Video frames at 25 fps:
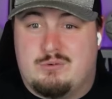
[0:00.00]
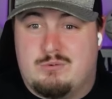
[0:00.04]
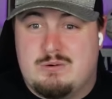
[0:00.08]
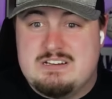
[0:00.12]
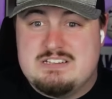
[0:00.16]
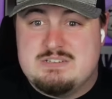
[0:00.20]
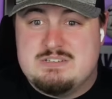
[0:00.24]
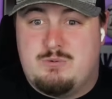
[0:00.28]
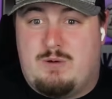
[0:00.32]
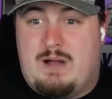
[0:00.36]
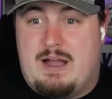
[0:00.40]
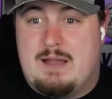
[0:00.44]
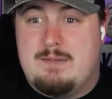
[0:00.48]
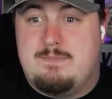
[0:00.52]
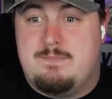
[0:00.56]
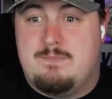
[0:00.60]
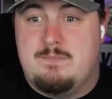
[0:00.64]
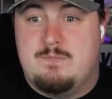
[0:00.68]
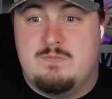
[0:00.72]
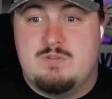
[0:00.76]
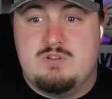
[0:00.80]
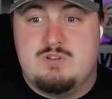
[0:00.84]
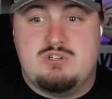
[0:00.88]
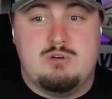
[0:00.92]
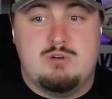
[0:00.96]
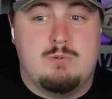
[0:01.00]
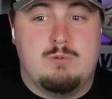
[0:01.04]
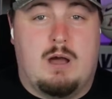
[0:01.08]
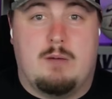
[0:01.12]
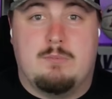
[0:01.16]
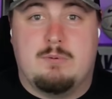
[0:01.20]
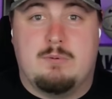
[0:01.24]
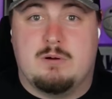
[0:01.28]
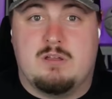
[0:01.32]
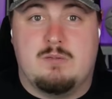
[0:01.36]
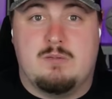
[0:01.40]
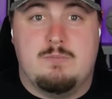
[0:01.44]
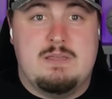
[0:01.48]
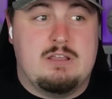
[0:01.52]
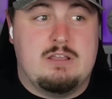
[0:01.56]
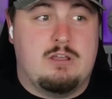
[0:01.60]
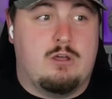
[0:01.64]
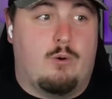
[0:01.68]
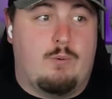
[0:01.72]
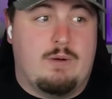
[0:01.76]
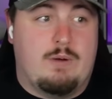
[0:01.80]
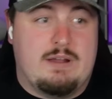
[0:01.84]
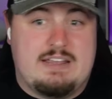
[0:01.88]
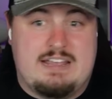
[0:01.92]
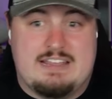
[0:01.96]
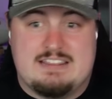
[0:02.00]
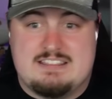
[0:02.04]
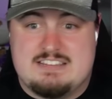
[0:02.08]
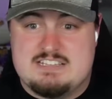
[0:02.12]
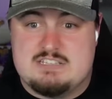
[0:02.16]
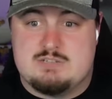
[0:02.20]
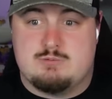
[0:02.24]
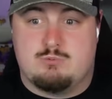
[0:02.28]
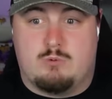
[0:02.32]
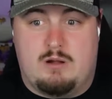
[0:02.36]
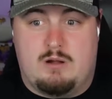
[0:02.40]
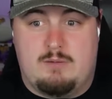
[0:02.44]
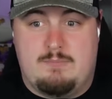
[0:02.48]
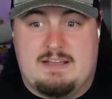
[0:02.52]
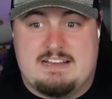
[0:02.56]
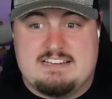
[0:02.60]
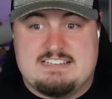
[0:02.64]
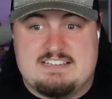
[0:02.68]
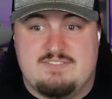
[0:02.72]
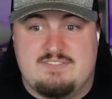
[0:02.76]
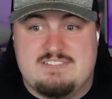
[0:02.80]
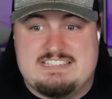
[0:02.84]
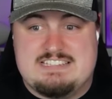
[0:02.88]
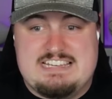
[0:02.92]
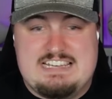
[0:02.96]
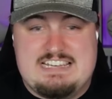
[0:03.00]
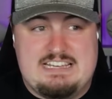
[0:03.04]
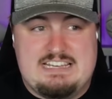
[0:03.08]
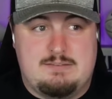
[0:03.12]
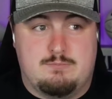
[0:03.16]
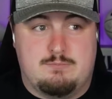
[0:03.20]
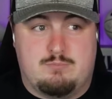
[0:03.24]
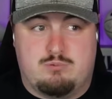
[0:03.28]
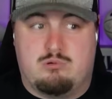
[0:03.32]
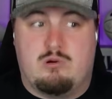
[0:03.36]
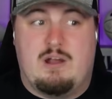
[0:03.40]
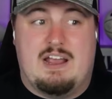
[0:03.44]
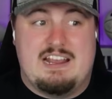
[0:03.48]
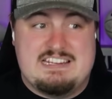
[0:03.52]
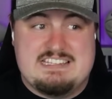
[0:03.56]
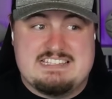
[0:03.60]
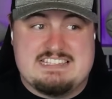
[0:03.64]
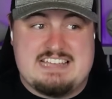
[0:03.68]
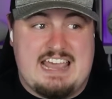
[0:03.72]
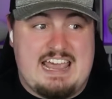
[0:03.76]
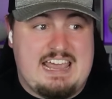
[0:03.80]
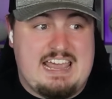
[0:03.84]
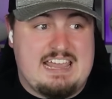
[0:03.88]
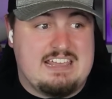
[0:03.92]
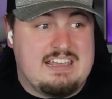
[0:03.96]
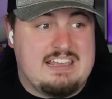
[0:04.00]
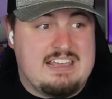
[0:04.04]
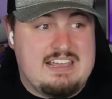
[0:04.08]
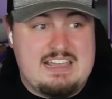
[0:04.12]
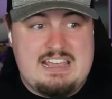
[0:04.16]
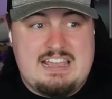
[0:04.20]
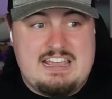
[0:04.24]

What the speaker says: reason why Chuba Hubbard could be going at this running back 17 price tag,